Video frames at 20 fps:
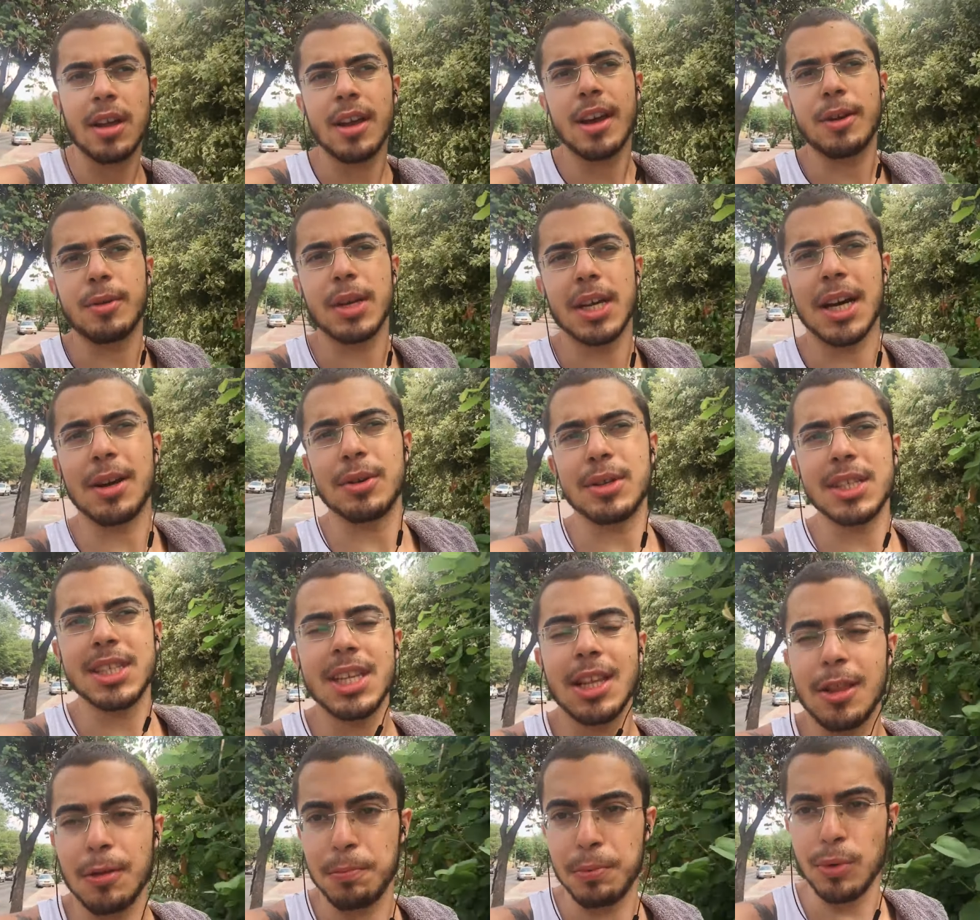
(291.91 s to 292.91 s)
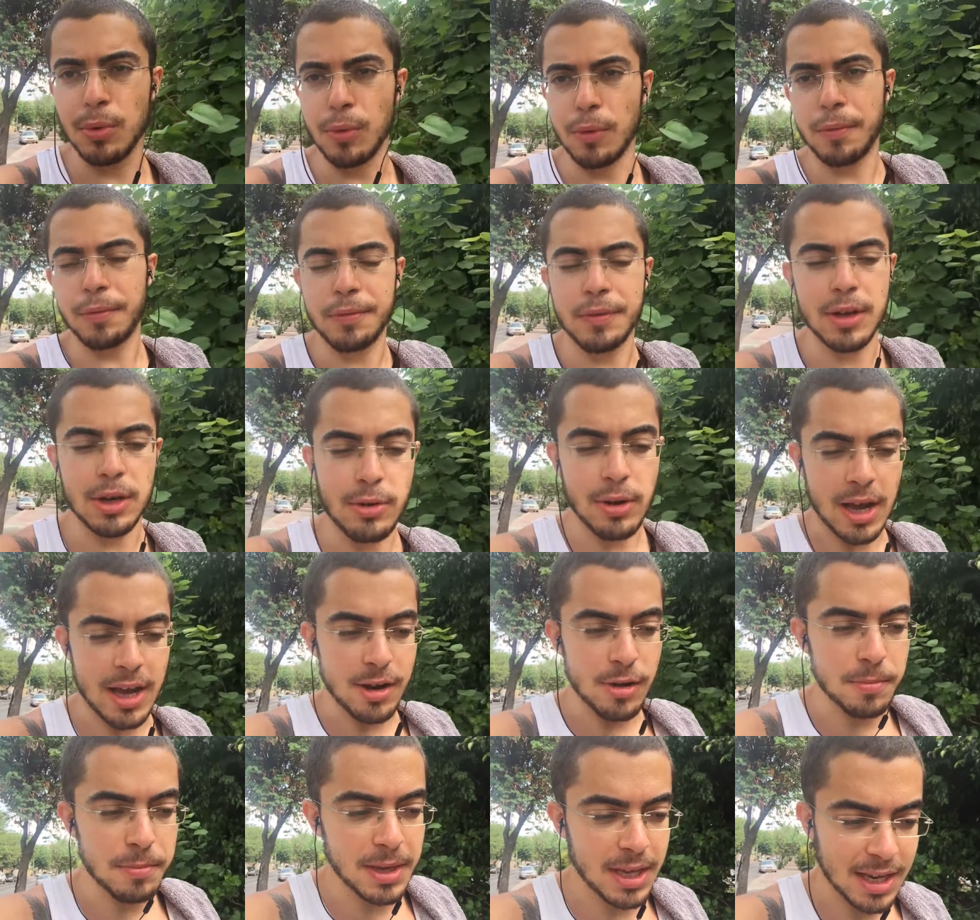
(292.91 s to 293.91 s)
I want to see the proof. I
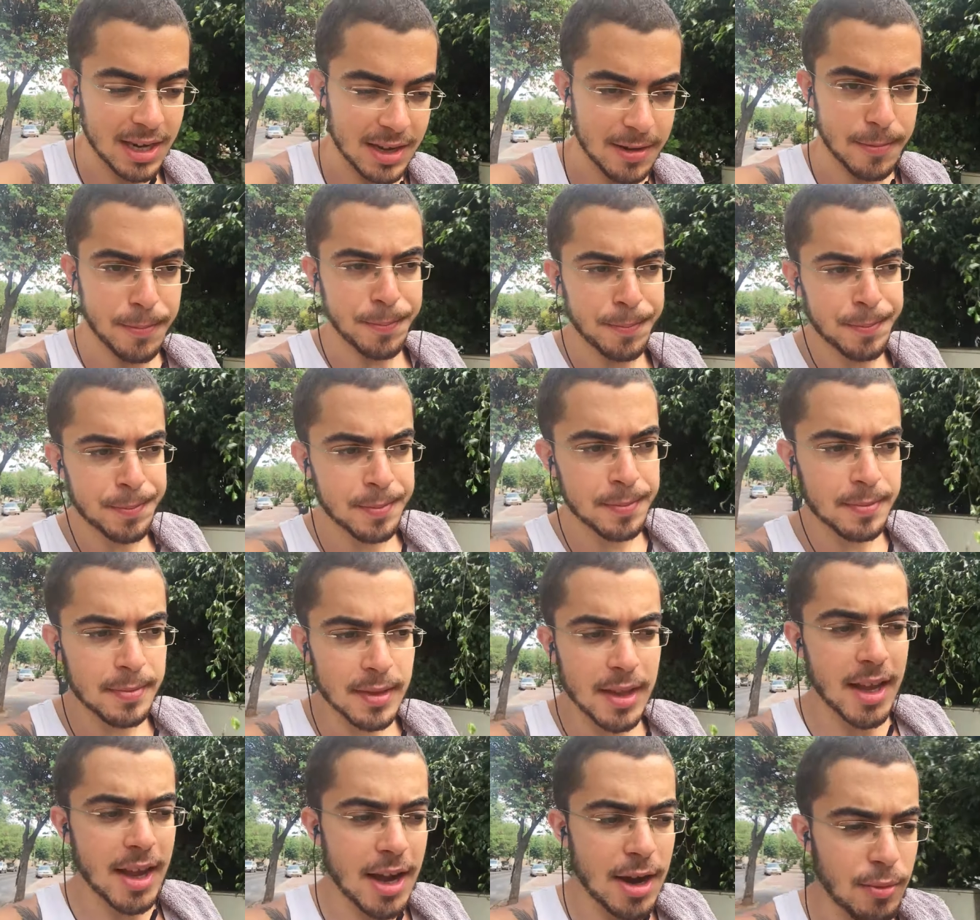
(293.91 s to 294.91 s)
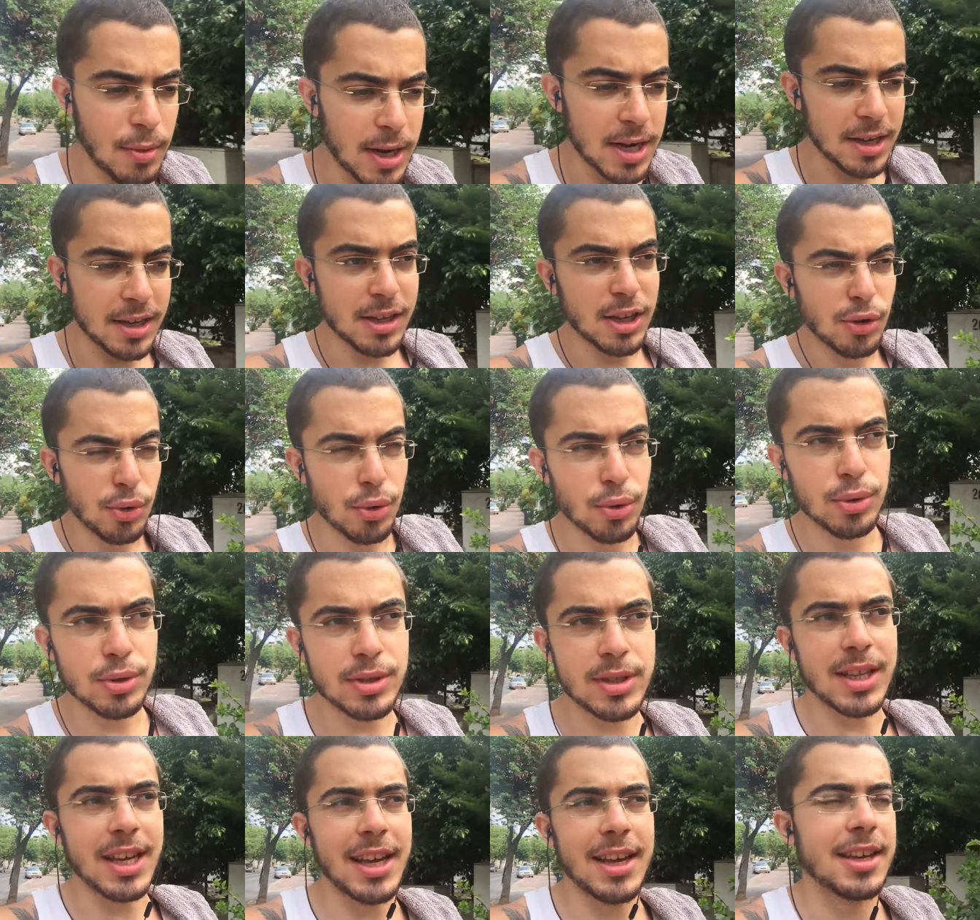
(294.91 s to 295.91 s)
don't mean I want to
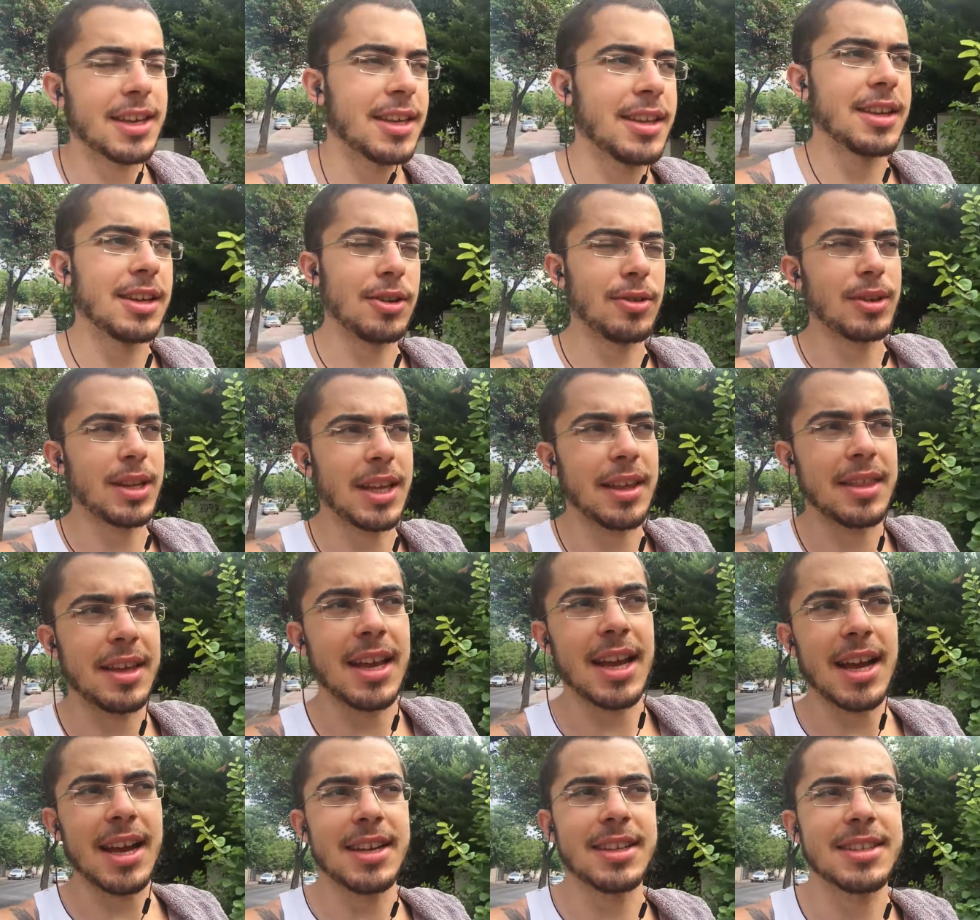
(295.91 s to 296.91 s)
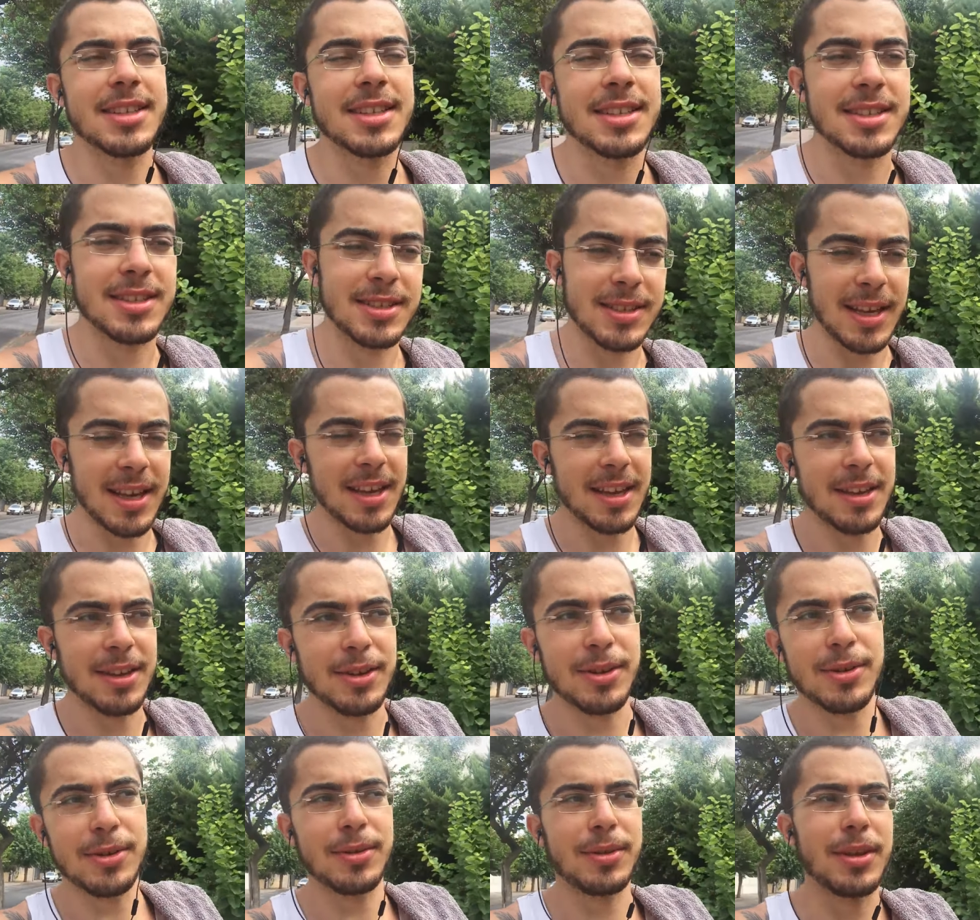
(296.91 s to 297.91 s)
lose, like the guys saying,
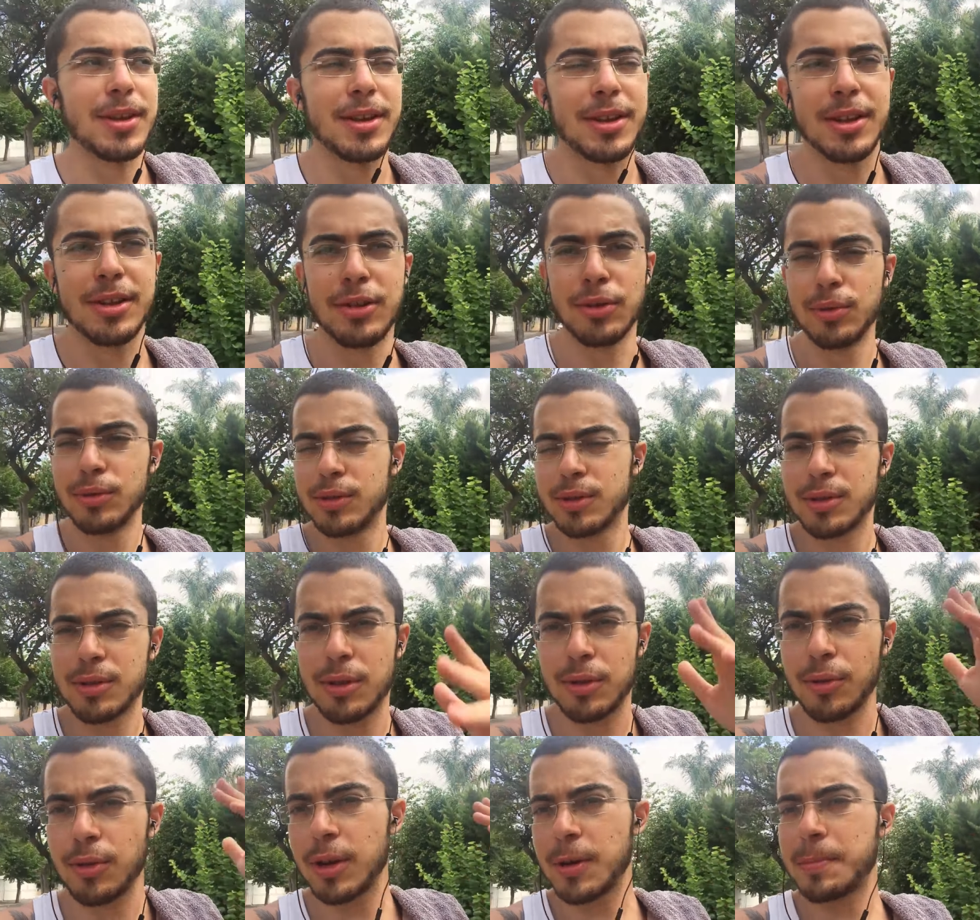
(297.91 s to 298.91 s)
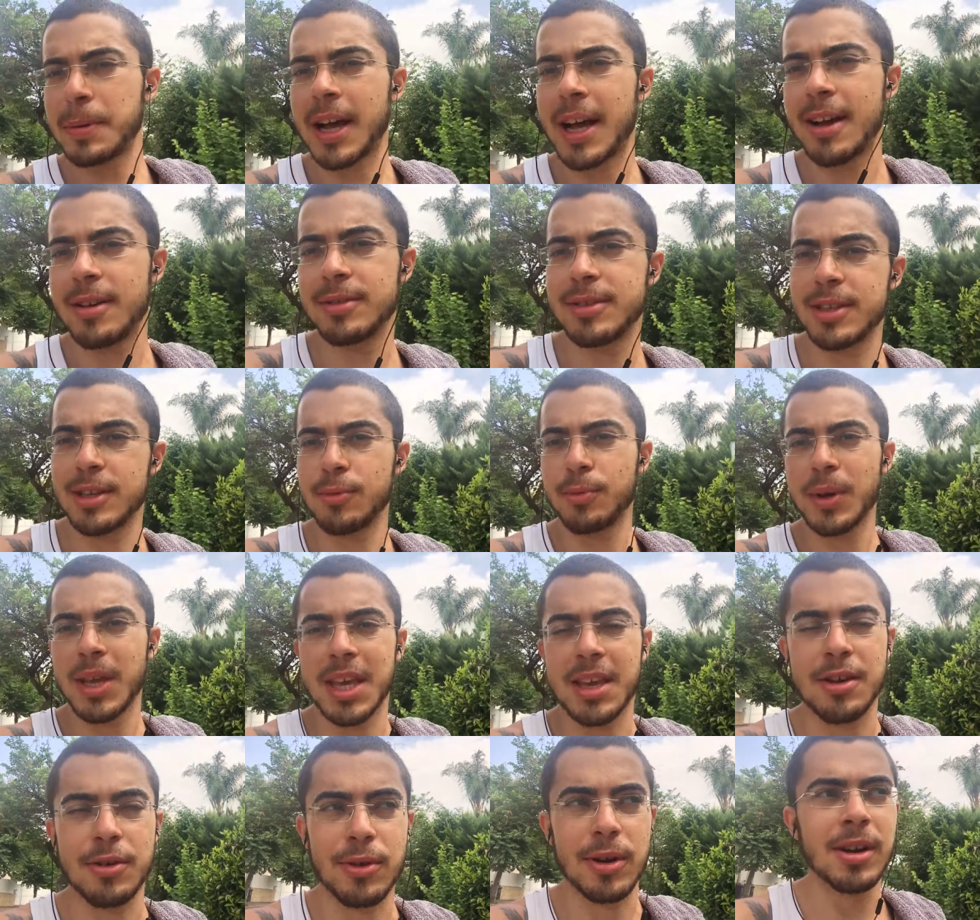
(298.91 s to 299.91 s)
they lose 30 pounds in a
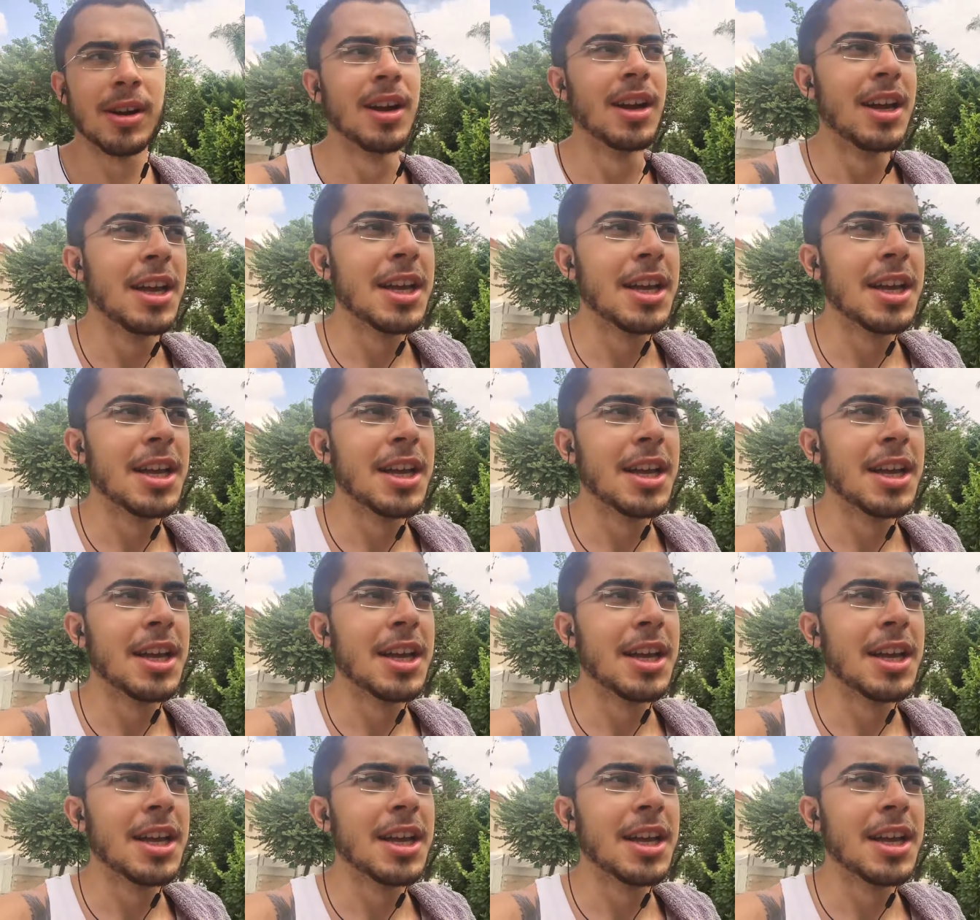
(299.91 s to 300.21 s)
week, or